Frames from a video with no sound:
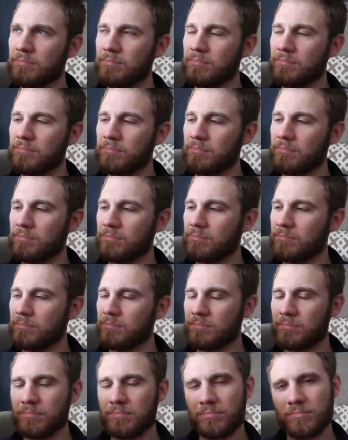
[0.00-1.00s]

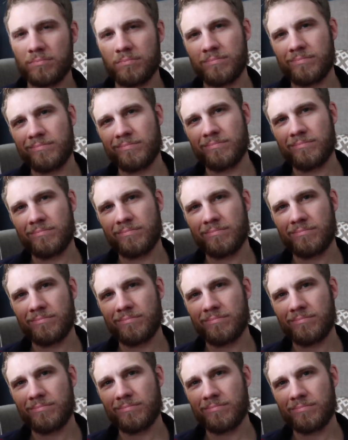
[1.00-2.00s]

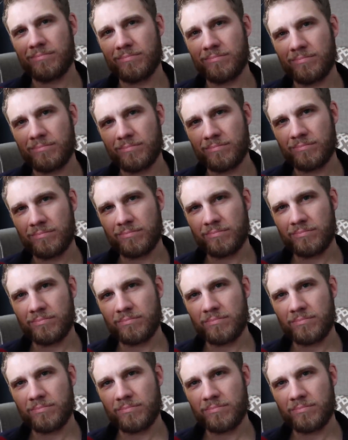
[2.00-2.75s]
[no speech]